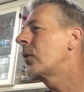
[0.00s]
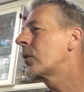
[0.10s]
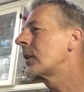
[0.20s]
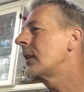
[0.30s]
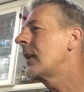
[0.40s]

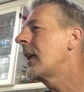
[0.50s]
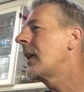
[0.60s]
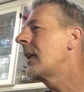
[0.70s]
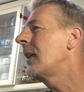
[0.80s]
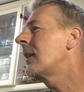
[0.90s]

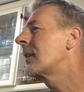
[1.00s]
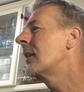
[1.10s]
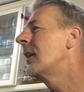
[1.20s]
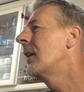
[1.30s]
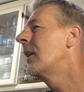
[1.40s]
48,
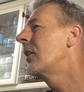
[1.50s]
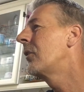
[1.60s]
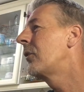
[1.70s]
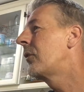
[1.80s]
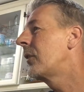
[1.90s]

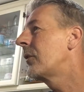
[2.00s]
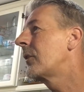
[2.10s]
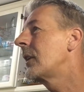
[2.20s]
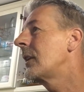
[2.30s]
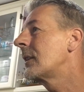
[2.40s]

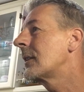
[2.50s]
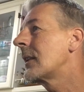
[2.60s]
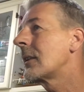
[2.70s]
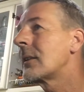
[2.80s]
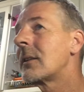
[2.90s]
50,
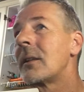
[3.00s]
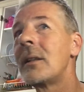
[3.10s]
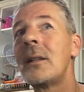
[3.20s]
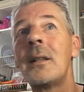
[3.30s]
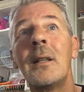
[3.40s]

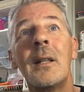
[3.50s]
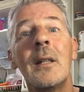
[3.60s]
60...